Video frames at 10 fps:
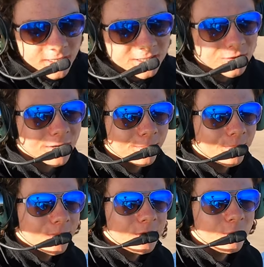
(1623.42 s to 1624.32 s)
That's how I
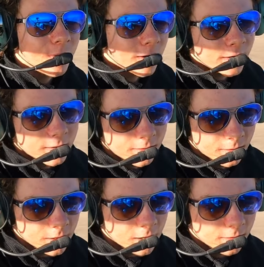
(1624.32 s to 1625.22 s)
do my,
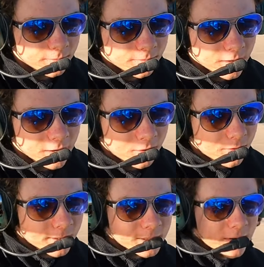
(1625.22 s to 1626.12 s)
uh, how do
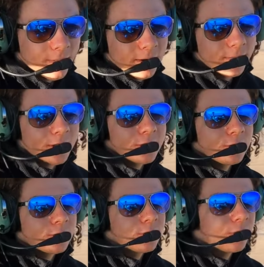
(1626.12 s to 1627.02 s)
I set my
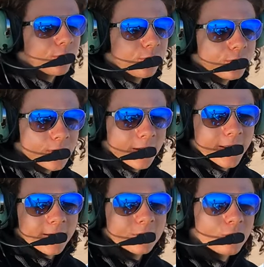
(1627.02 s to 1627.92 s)
mixture. So in cruise, I
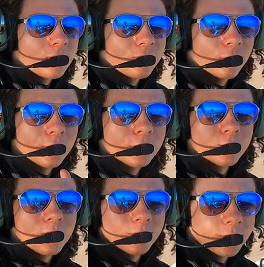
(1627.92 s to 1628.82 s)
like 1240 to
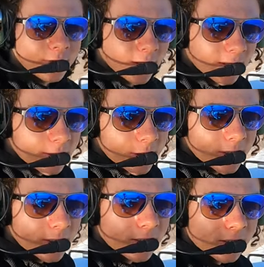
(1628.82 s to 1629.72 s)
1250 on the
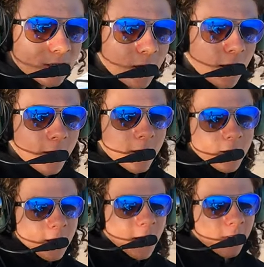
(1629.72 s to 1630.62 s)
EGTs.